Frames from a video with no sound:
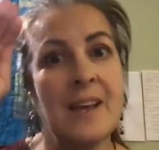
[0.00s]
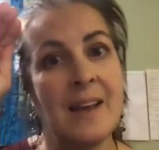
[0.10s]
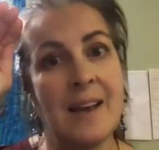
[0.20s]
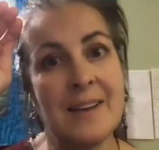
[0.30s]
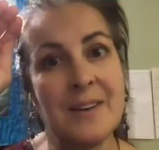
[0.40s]

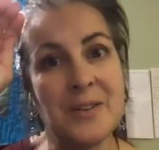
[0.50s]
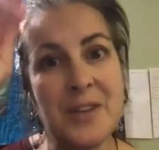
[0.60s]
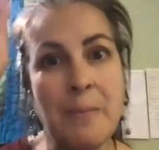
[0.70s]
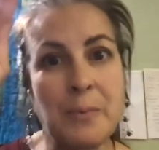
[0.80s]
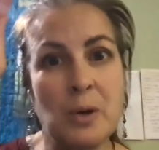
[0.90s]
and your
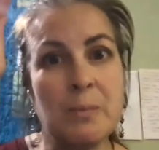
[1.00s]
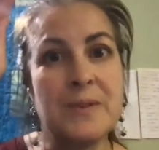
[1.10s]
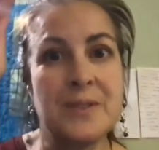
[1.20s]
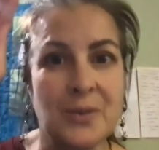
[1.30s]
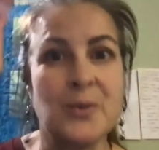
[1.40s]
top group
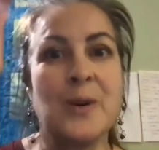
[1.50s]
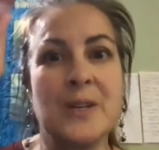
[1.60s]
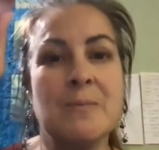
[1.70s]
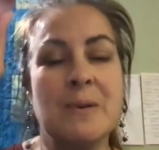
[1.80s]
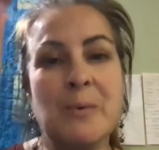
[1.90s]
is still going
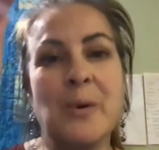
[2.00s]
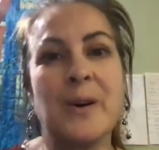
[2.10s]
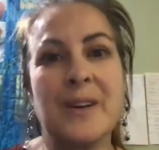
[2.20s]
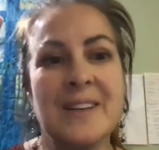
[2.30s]
to be bored.